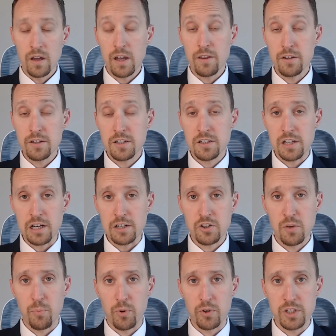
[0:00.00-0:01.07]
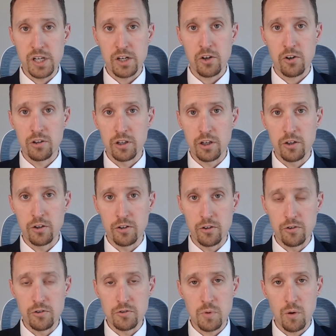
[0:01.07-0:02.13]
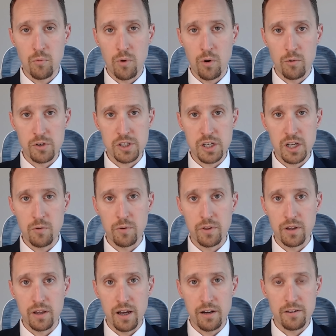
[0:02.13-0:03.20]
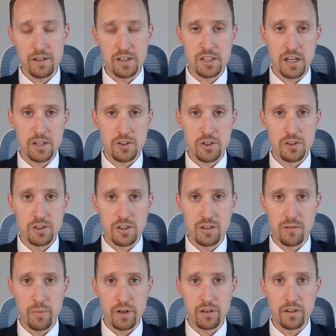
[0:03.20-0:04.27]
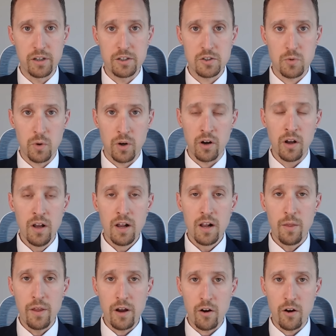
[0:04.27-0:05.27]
Yeah, this is actually particularly good news, what we're seeing with a lot of these nations in the Middle East, where they